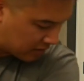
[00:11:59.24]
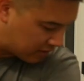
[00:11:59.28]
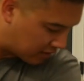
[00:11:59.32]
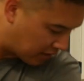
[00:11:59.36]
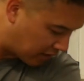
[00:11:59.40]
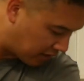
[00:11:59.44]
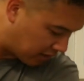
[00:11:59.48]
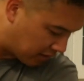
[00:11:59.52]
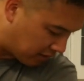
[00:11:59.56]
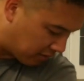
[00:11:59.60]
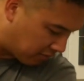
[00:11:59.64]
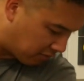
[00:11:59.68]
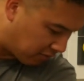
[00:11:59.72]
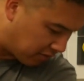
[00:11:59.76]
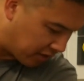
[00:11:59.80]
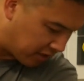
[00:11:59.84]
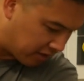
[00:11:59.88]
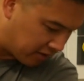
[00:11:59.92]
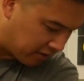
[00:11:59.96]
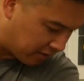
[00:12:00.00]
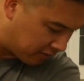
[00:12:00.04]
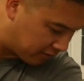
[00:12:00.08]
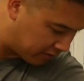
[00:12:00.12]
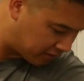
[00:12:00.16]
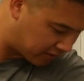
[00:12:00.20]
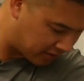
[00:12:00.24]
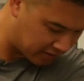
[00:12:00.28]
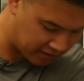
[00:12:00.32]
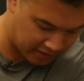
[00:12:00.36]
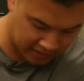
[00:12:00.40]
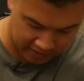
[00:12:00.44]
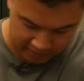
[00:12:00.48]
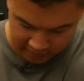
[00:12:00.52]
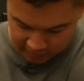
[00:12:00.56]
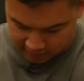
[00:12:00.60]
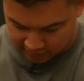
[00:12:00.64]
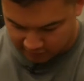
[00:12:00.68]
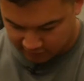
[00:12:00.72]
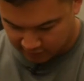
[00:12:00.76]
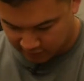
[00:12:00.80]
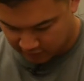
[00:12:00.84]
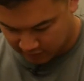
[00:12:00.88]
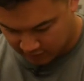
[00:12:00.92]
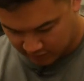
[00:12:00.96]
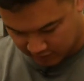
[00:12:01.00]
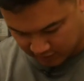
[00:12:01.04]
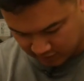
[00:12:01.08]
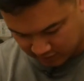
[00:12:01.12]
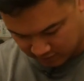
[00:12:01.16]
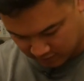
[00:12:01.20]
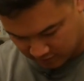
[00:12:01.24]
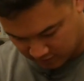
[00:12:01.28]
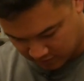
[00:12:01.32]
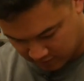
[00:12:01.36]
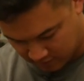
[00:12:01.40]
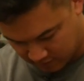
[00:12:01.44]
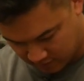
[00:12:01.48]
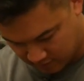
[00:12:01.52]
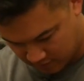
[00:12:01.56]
Take the ring off. Did I take it off on the last one?